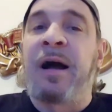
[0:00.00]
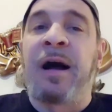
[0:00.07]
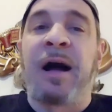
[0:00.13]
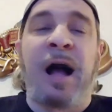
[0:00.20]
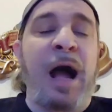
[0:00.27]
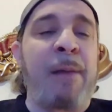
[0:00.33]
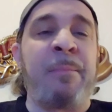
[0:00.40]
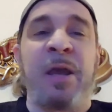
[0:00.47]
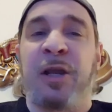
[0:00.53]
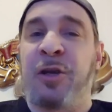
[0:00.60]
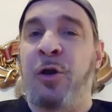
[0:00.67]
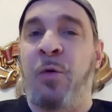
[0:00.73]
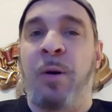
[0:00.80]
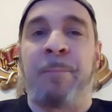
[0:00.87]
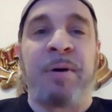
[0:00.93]
I make
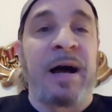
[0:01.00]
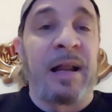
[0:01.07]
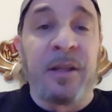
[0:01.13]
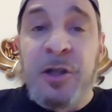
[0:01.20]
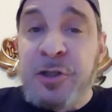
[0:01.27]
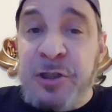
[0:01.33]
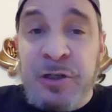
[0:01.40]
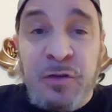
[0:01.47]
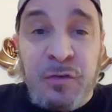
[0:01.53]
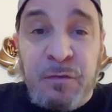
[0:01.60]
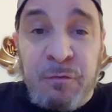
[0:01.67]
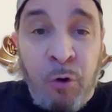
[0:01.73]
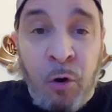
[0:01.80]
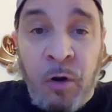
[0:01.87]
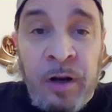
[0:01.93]
no apologies
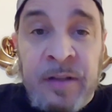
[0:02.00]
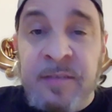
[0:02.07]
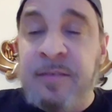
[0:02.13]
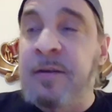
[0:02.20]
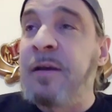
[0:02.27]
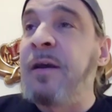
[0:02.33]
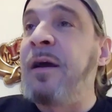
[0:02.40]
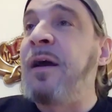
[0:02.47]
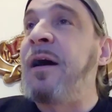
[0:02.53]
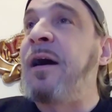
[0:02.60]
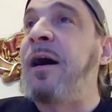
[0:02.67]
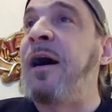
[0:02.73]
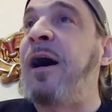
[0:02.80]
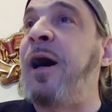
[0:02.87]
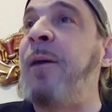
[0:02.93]
for it.
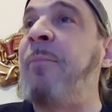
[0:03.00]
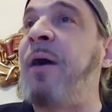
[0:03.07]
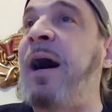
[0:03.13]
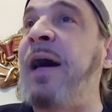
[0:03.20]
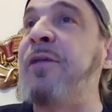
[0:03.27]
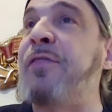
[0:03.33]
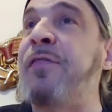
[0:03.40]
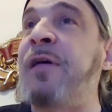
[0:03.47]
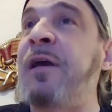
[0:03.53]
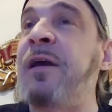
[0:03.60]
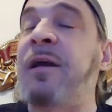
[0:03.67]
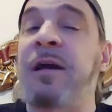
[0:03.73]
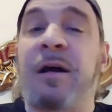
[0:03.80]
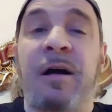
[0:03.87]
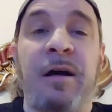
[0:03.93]
I
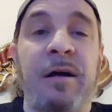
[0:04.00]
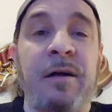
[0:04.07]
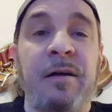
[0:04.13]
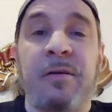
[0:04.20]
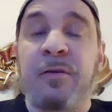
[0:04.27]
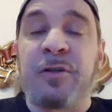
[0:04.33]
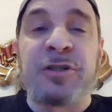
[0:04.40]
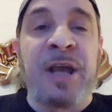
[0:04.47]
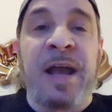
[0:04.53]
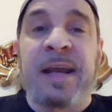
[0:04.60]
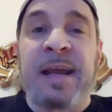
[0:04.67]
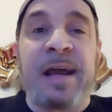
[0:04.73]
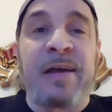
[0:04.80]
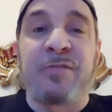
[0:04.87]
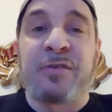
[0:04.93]
think
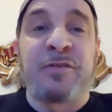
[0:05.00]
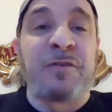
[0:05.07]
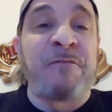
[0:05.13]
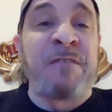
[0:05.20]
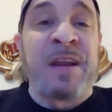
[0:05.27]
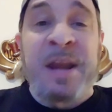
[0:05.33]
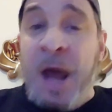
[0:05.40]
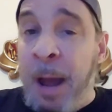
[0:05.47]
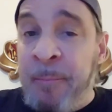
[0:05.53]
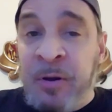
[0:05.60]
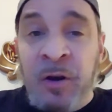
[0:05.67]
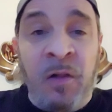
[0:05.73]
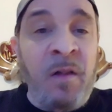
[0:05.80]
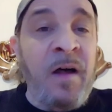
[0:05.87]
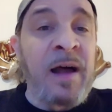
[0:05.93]
Jackass is
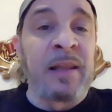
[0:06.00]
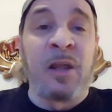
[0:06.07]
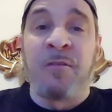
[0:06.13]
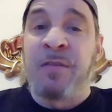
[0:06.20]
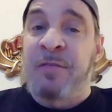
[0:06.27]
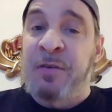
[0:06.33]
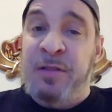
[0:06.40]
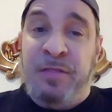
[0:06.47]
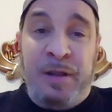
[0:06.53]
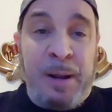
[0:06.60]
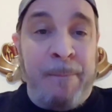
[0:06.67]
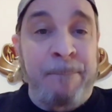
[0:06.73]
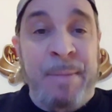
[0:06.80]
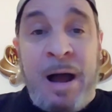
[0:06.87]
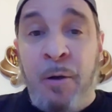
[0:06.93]
phenomenal. I love everything
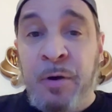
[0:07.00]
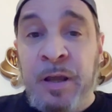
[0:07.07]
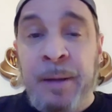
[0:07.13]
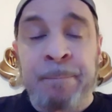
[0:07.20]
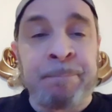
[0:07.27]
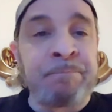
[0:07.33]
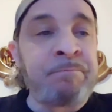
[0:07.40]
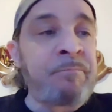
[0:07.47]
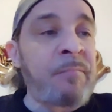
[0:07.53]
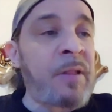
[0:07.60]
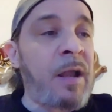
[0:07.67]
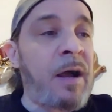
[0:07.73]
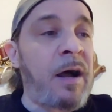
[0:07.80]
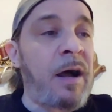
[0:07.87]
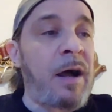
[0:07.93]
about it.
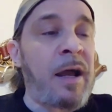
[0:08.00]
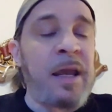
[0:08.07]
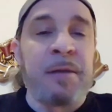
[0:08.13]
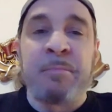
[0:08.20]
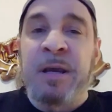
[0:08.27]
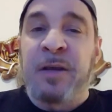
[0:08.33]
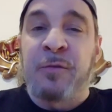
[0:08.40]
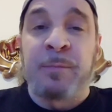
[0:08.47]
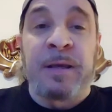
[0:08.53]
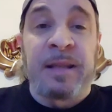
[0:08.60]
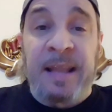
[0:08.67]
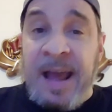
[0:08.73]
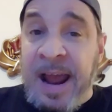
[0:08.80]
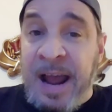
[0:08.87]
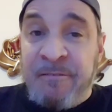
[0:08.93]
It makes me
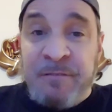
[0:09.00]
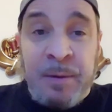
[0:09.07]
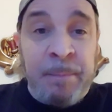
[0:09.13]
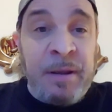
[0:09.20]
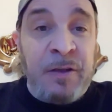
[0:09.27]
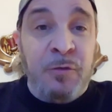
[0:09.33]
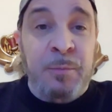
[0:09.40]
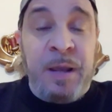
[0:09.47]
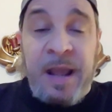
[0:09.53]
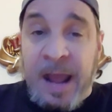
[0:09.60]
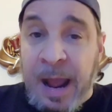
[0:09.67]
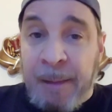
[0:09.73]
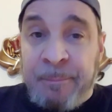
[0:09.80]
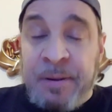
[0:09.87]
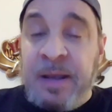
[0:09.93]
laugh. It makes me
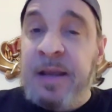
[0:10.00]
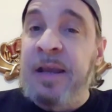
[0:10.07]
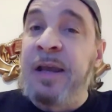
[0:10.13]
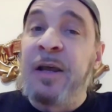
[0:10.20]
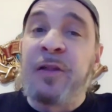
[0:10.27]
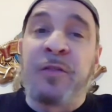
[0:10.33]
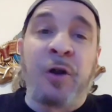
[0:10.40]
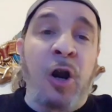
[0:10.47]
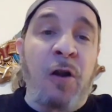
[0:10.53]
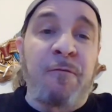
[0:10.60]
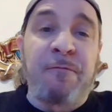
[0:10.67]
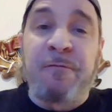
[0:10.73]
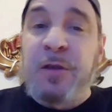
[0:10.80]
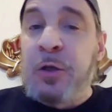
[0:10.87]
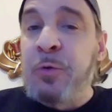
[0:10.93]
happy. There are
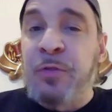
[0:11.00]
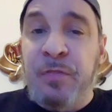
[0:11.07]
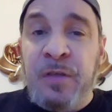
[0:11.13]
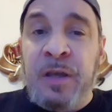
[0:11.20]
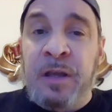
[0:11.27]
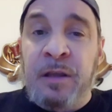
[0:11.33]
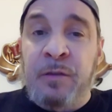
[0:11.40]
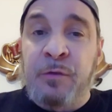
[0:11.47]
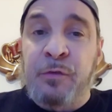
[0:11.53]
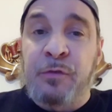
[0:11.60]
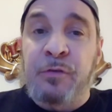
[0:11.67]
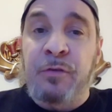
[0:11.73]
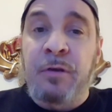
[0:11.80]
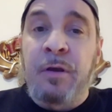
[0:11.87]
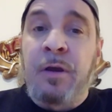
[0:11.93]
few
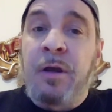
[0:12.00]
things